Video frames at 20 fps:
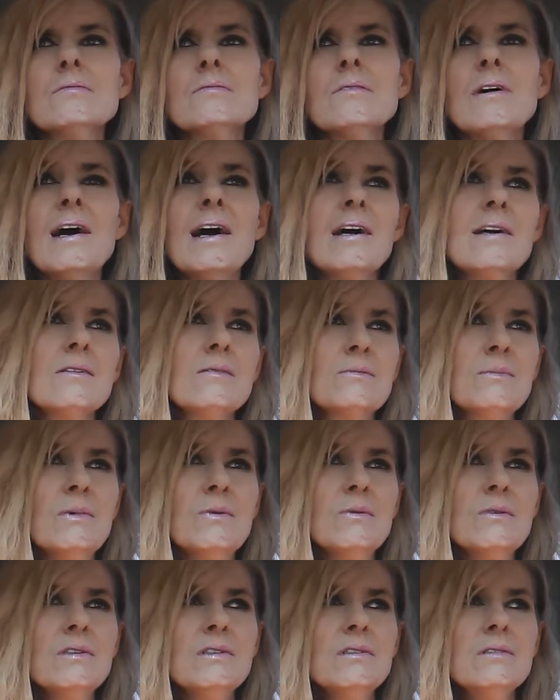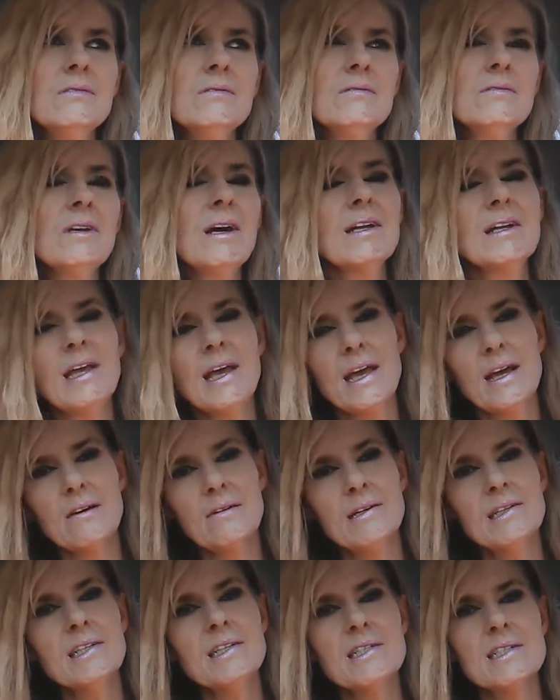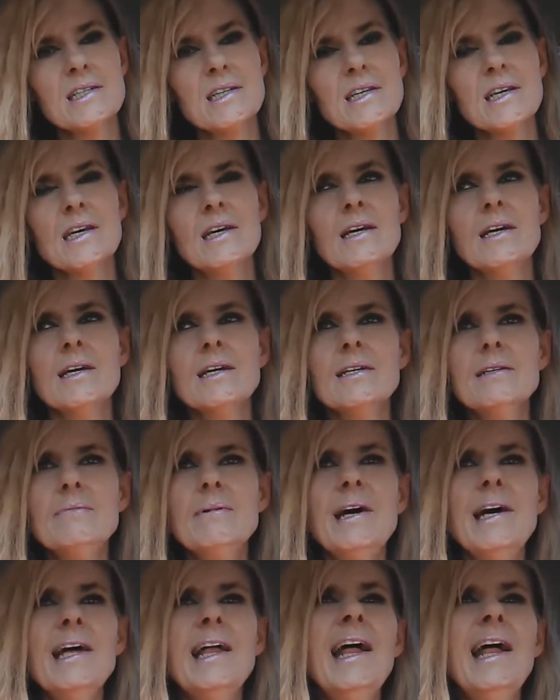Well, I don't know what. Not now. I did as a kid.